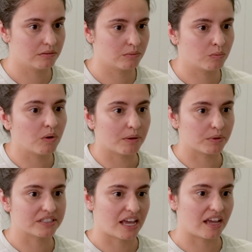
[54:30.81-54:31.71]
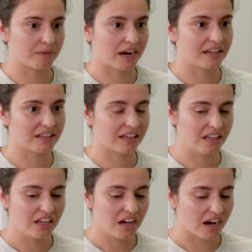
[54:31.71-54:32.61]
what we're saying, right? Yeah. Like,
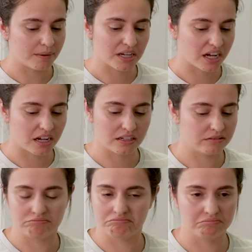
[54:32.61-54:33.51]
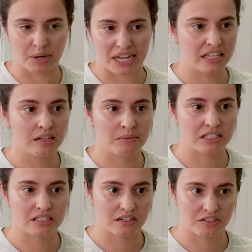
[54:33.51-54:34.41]
I'm not by any
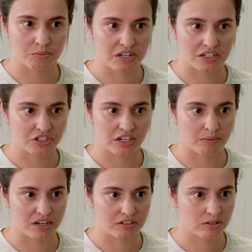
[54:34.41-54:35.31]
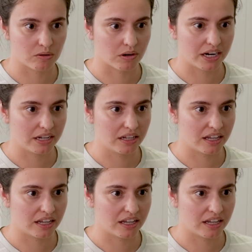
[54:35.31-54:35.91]
means going to diminish anybody's story